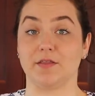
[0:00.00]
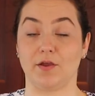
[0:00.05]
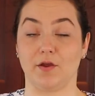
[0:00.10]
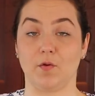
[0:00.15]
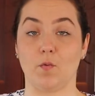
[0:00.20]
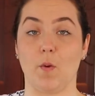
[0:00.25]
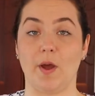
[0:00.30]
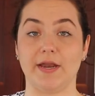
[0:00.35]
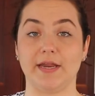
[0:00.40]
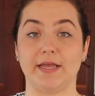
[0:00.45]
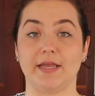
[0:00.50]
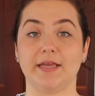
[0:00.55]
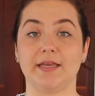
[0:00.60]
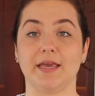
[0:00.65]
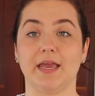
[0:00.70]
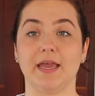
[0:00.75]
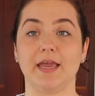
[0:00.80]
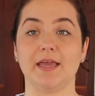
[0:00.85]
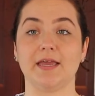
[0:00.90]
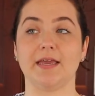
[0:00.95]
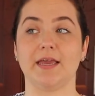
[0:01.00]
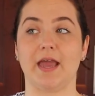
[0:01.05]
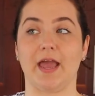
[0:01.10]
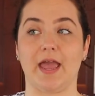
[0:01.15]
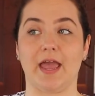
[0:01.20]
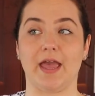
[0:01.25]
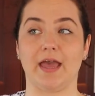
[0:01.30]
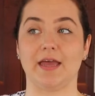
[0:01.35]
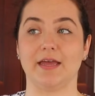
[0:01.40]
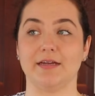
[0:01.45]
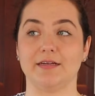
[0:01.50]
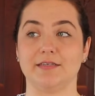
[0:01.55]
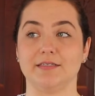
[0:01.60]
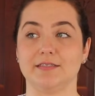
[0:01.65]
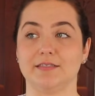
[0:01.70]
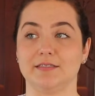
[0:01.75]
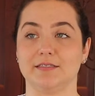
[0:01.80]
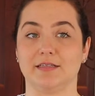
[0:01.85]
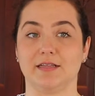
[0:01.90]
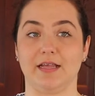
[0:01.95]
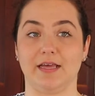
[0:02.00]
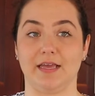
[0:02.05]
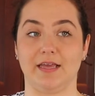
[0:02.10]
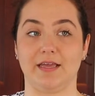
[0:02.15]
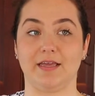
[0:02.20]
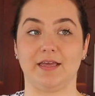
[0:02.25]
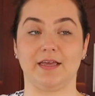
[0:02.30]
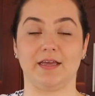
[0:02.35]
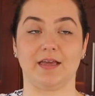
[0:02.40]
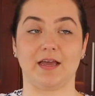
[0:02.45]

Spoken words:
their wedding cake, and like,